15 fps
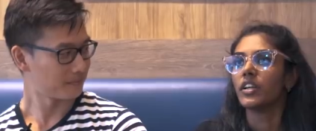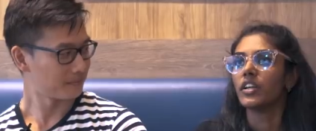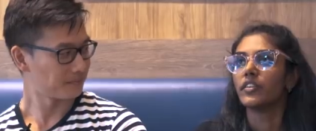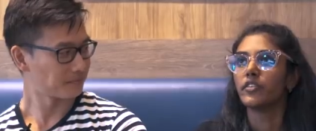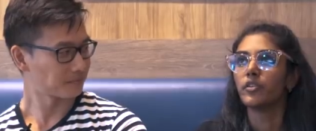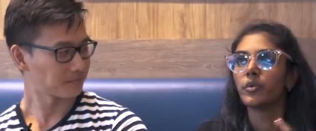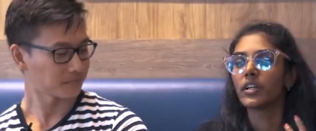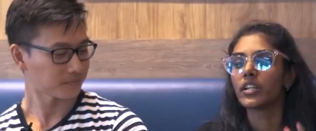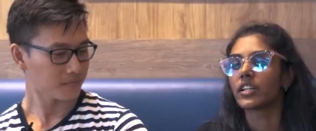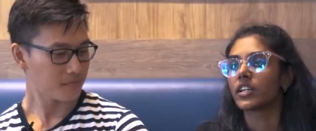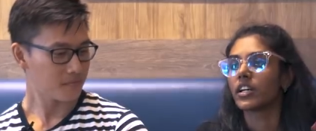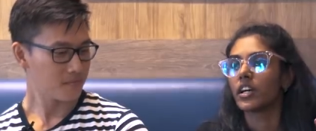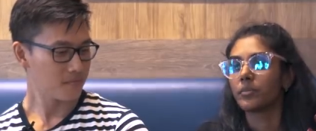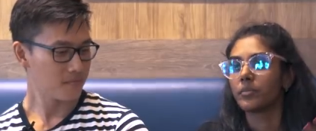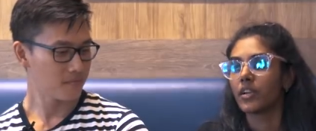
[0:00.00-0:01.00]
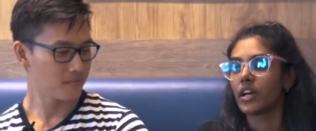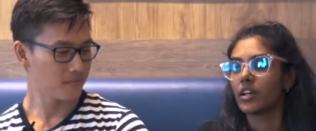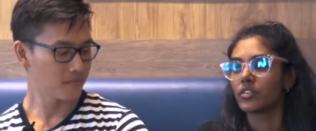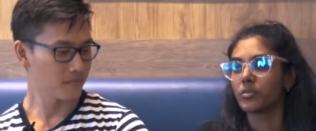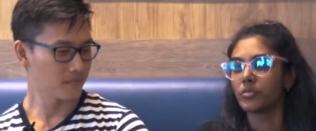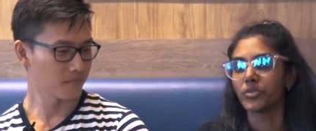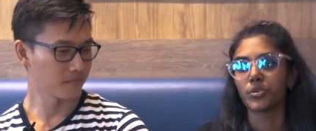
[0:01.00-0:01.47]
Speaker 1: If you want to come down to
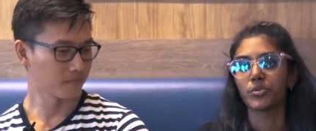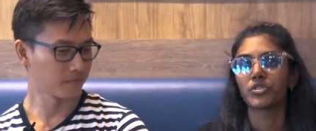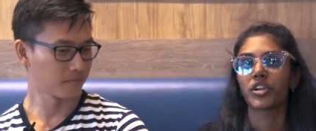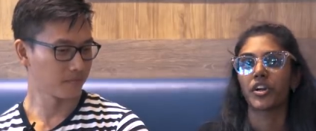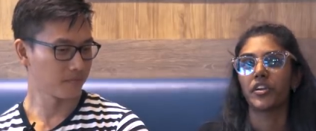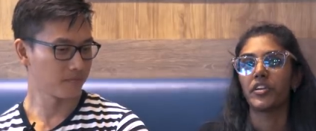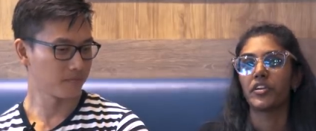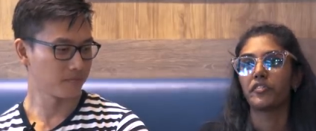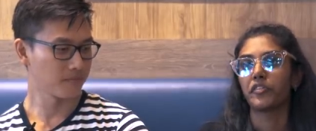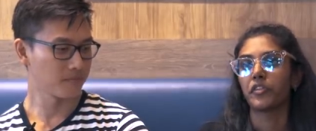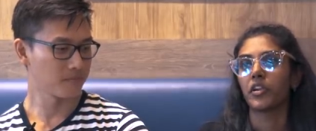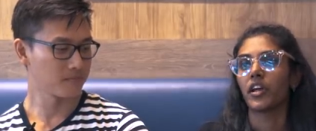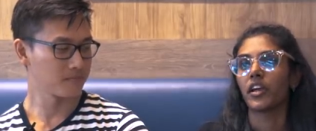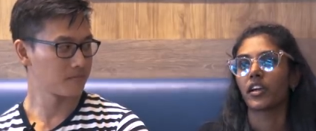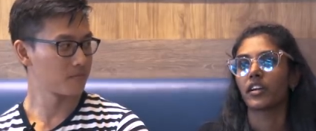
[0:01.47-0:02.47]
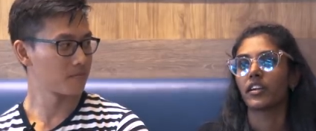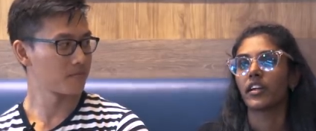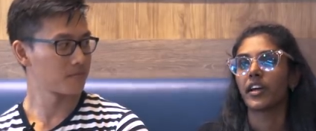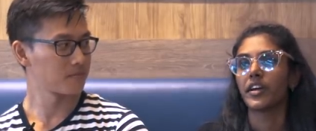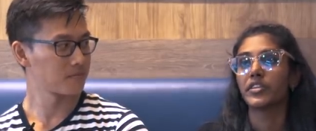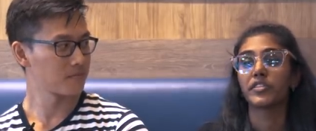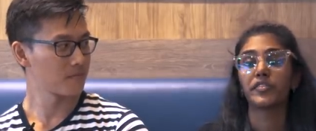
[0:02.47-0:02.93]
Muthu's Curry for like a
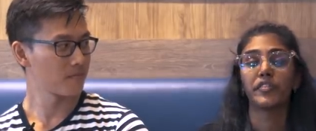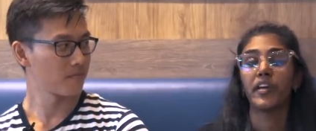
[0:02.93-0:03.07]
nice